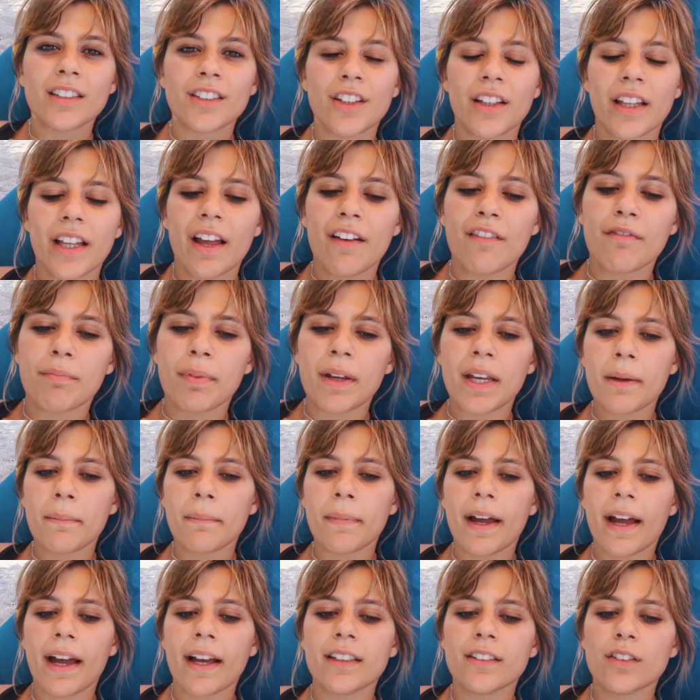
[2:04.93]
So they have bean
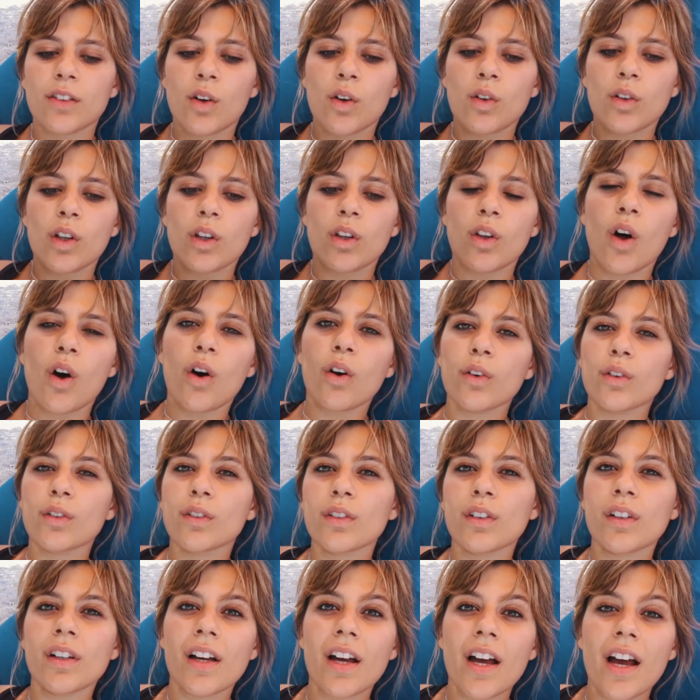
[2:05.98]
bags all
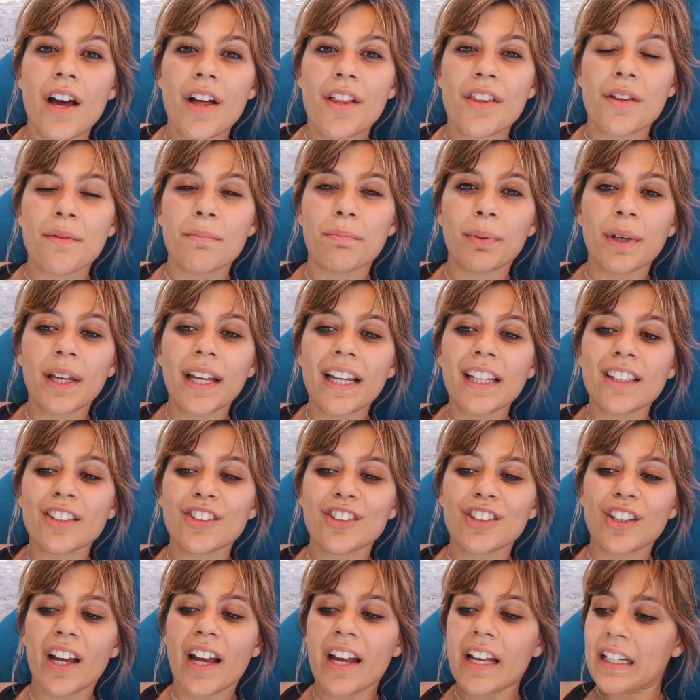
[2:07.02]
along the
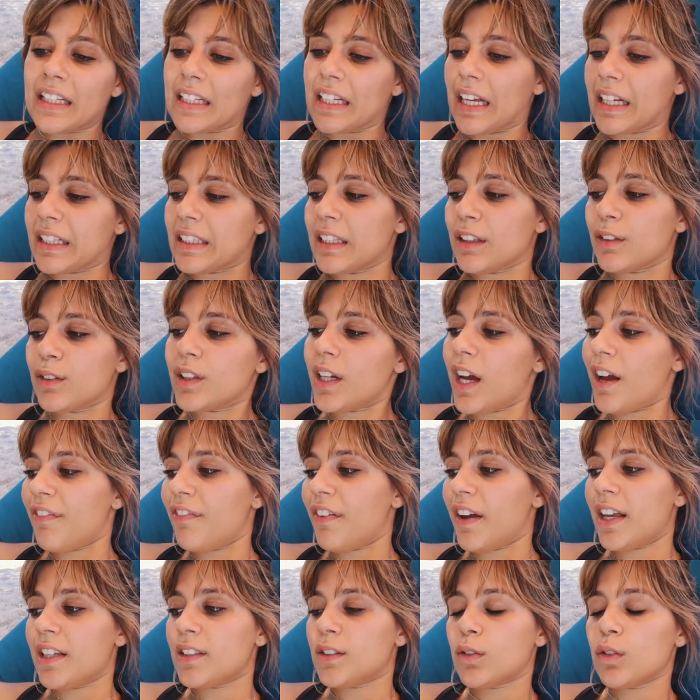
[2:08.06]
beach and like little
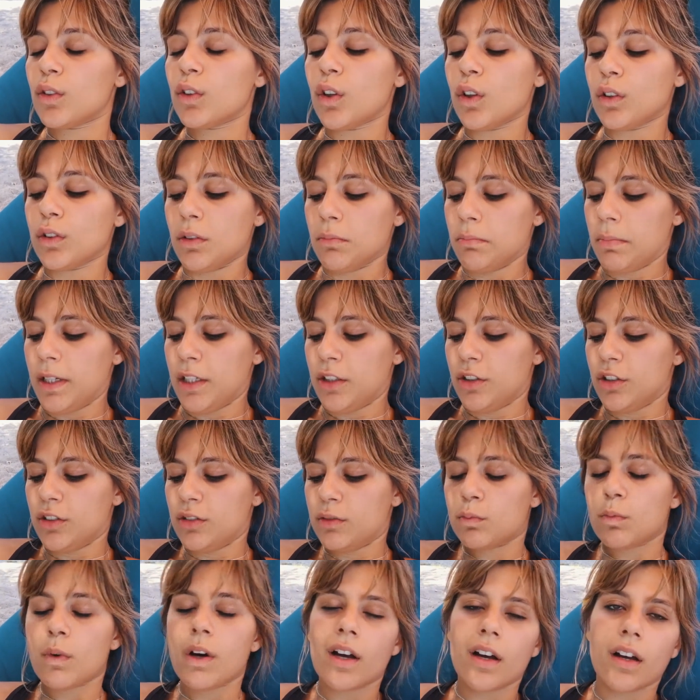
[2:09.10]
cafes all along the beach
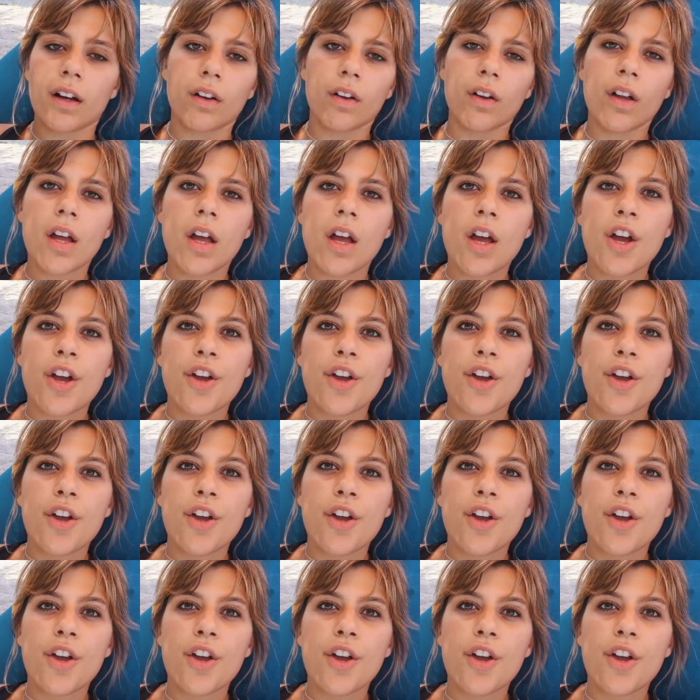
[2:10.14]
as well.